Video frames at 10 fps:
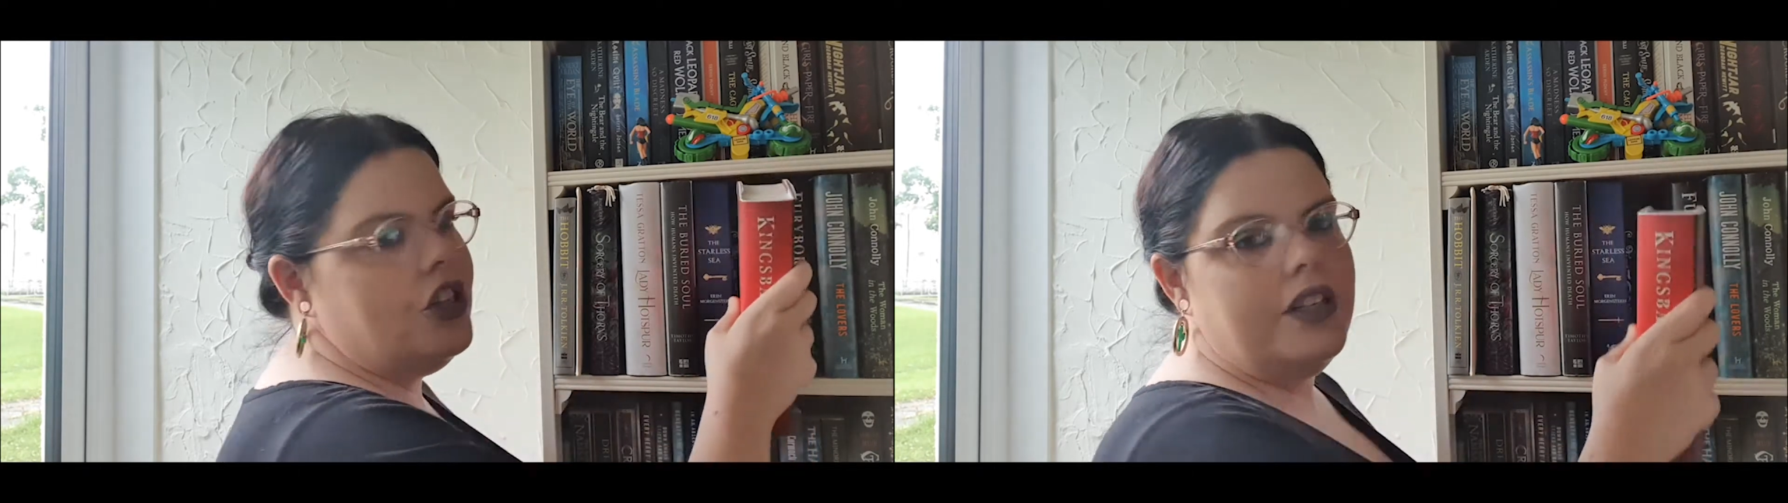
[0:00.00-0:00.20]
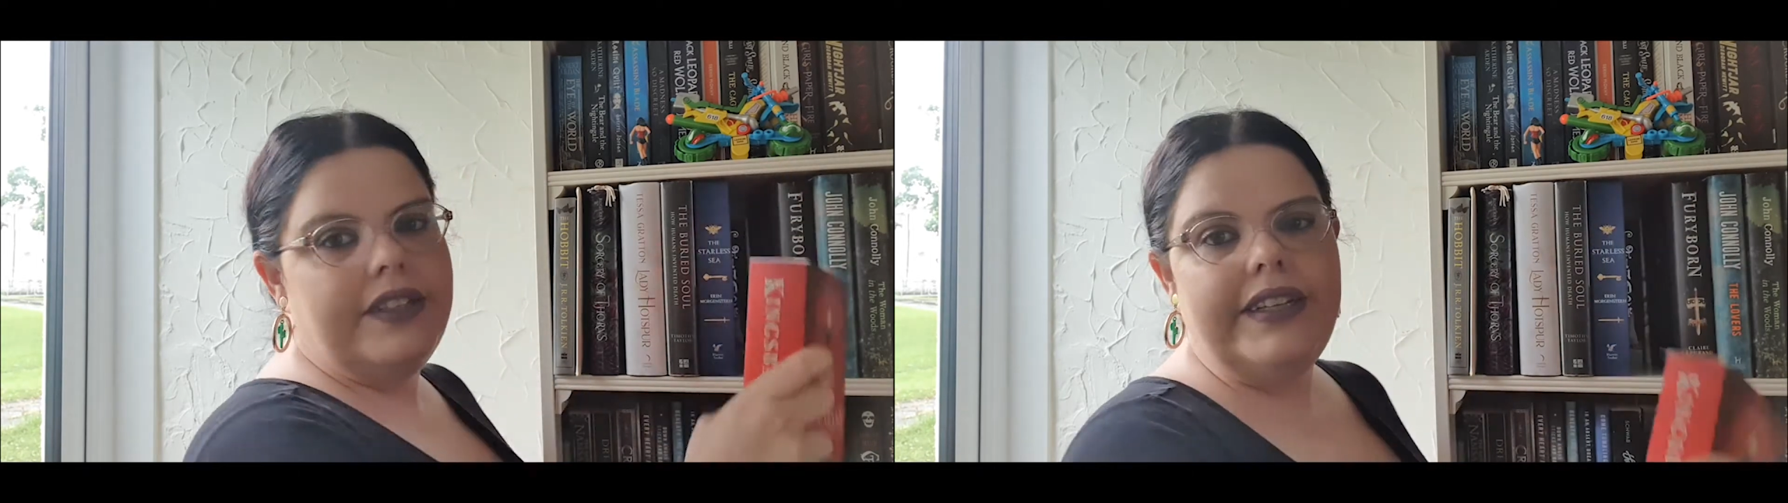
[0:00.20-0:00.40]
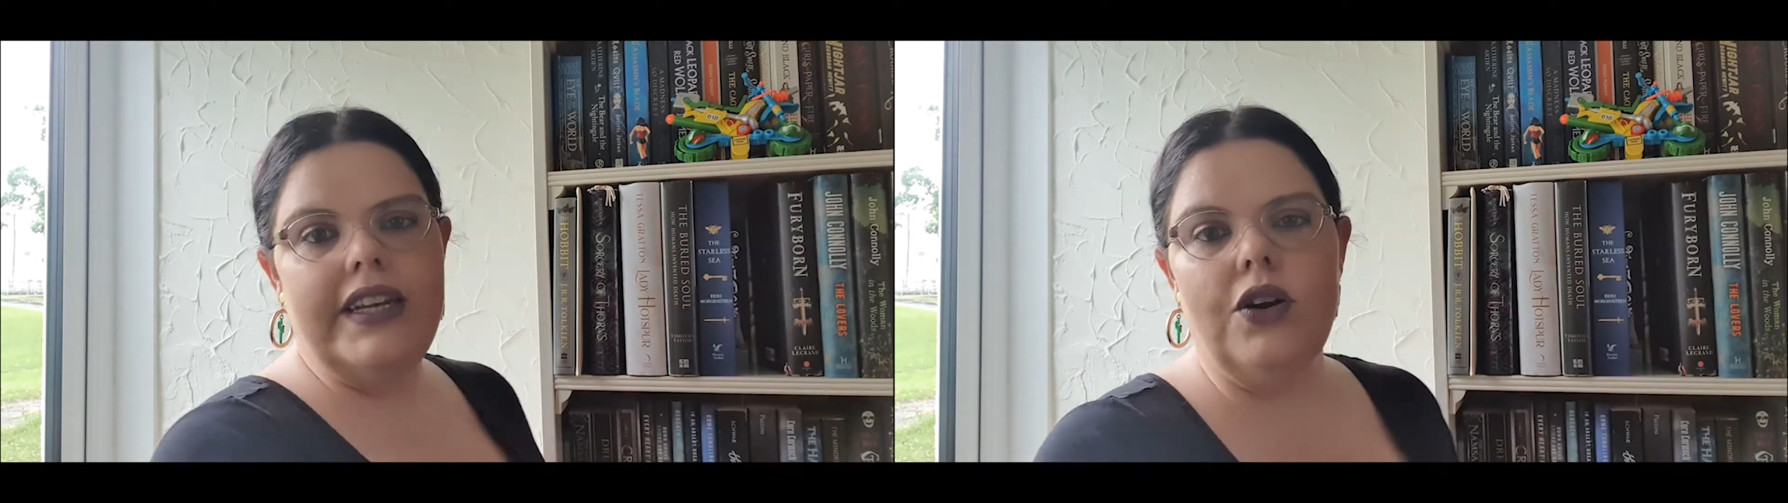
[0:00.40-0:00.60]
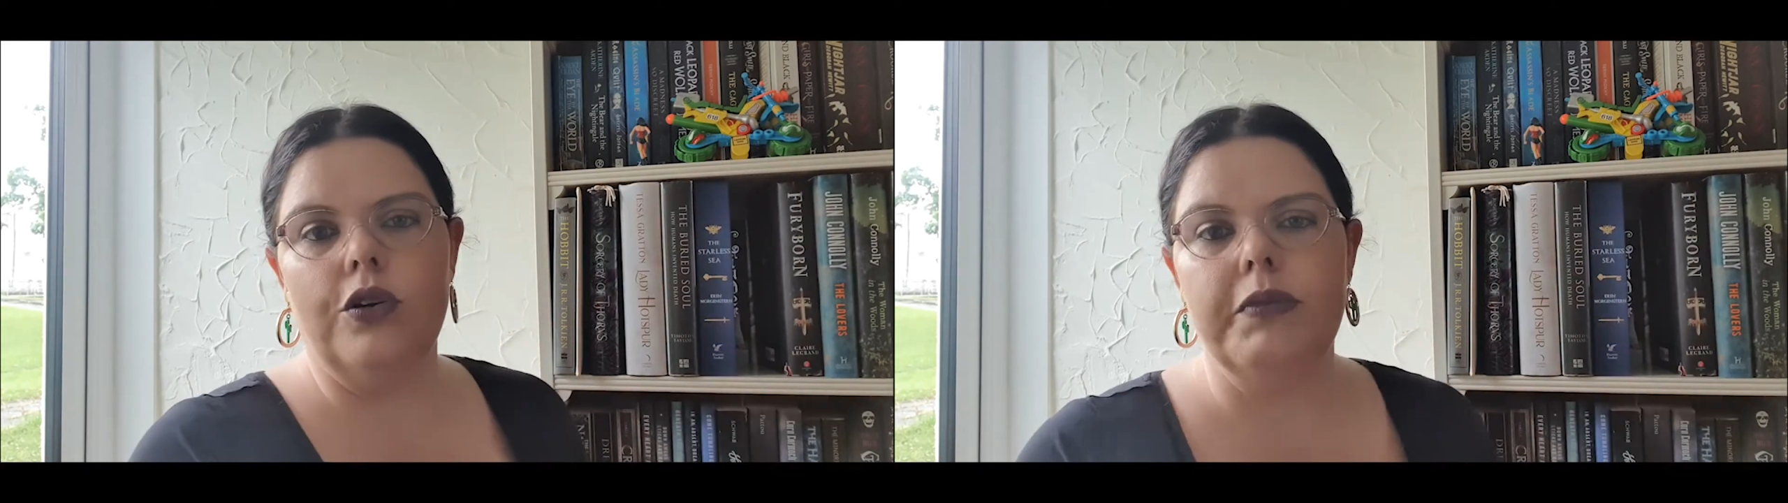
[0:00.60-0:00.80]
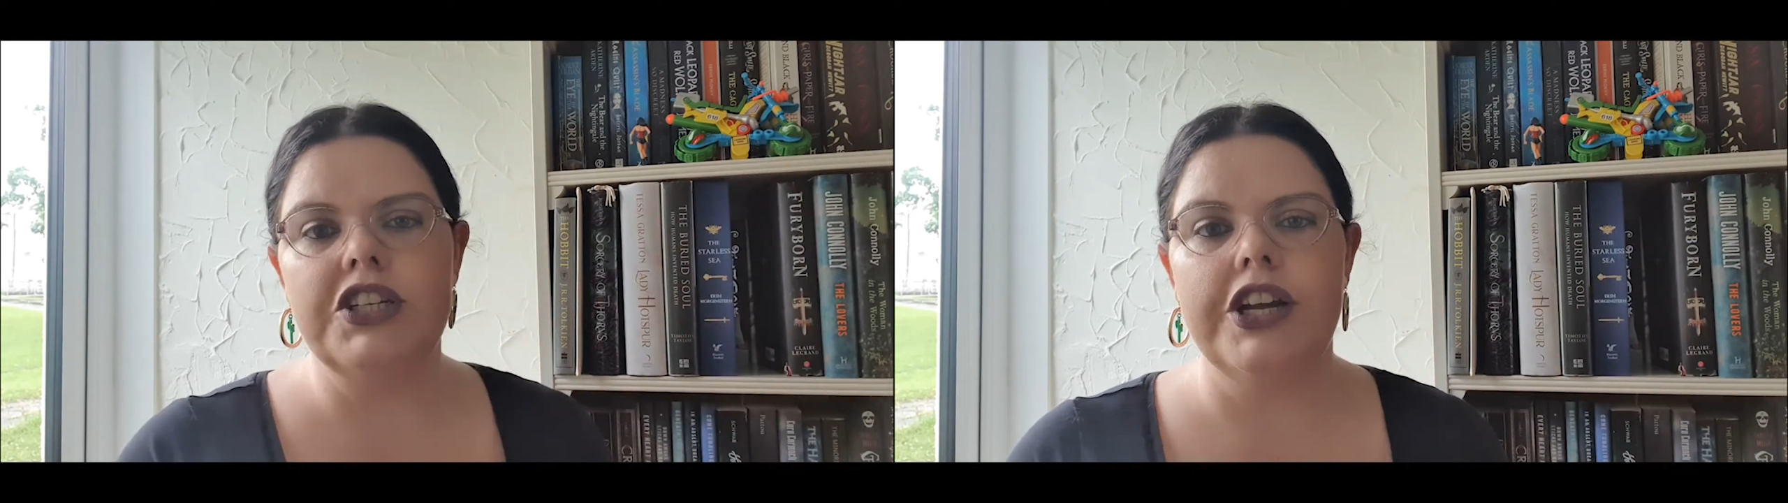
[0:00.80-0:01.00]
you can see
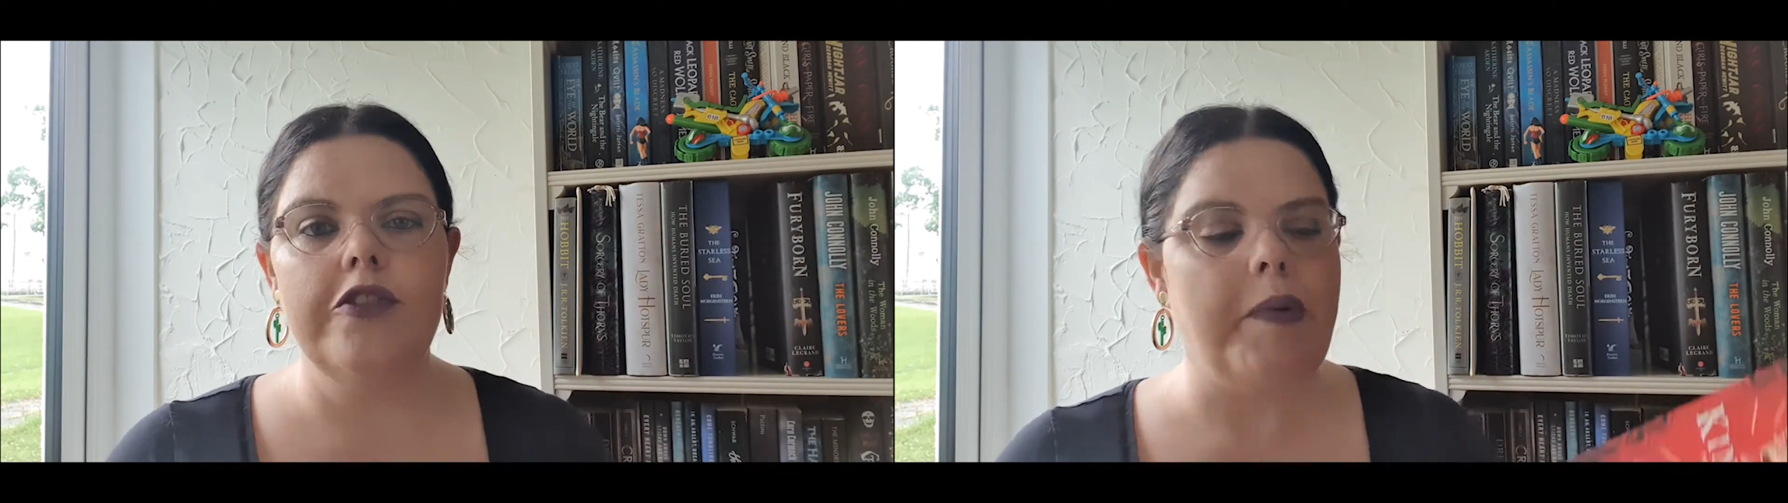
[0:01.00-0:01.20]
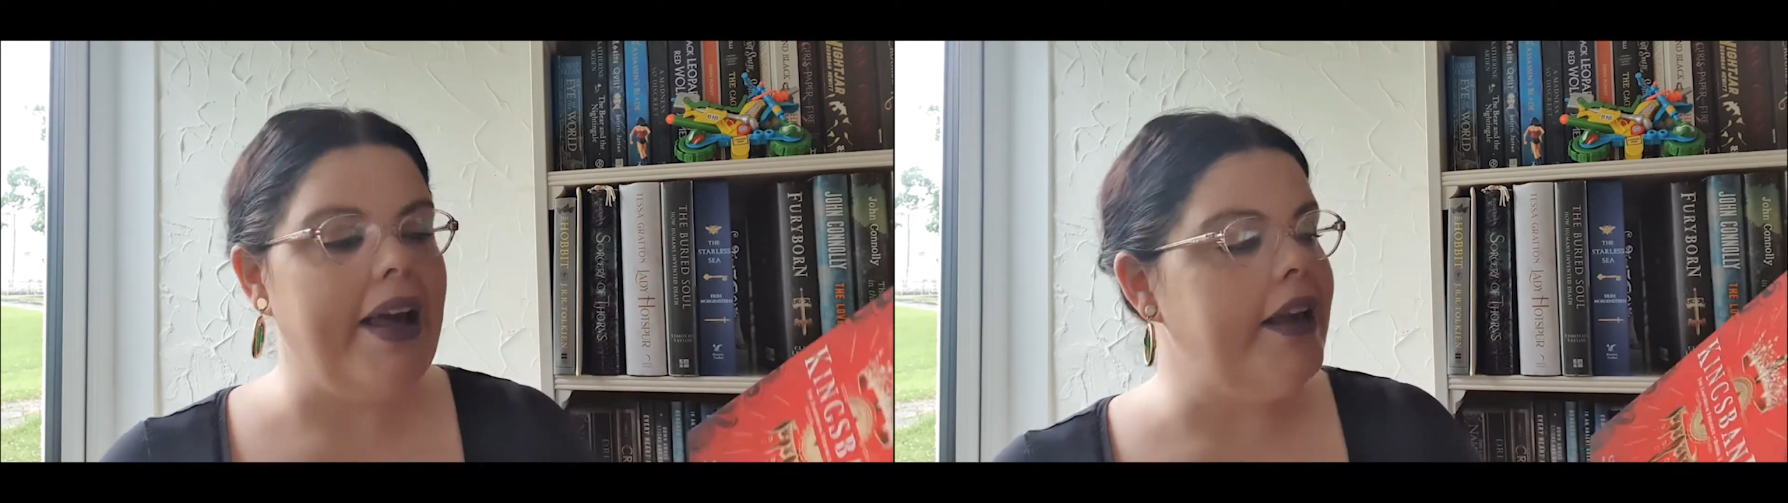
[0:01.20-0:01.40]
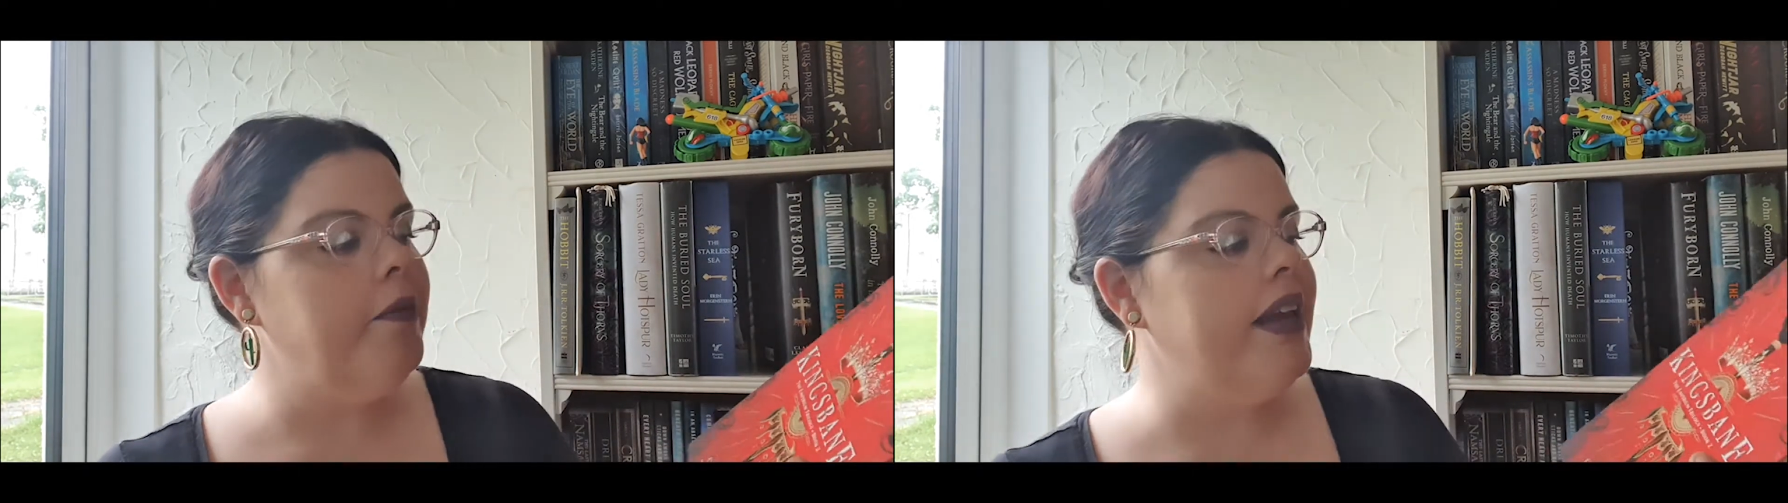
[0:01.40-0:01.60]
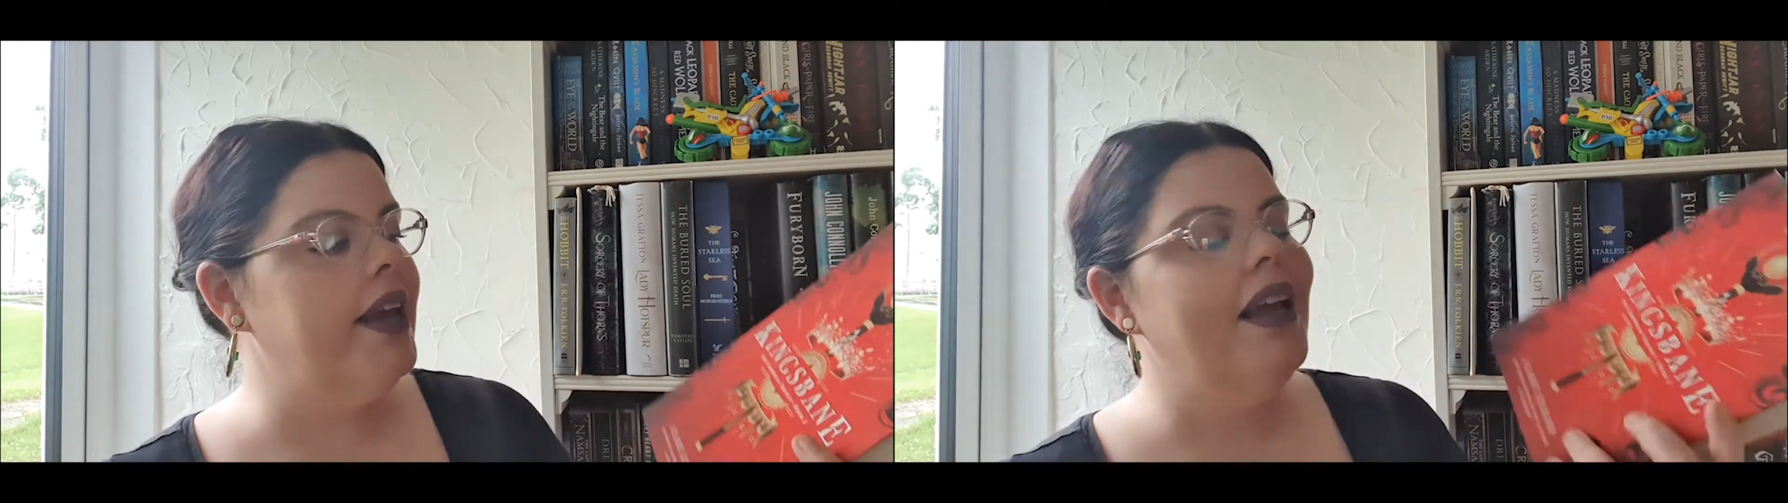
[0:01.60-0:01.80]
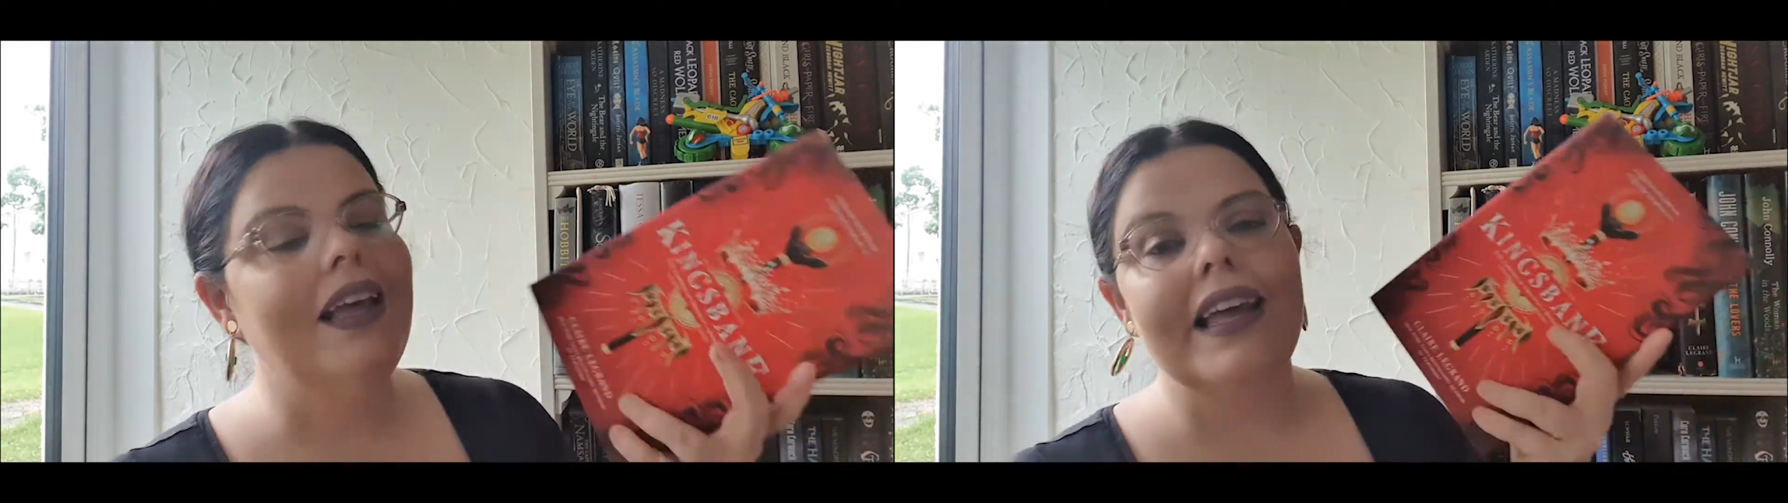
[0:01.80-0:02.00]
on my shelf behind me,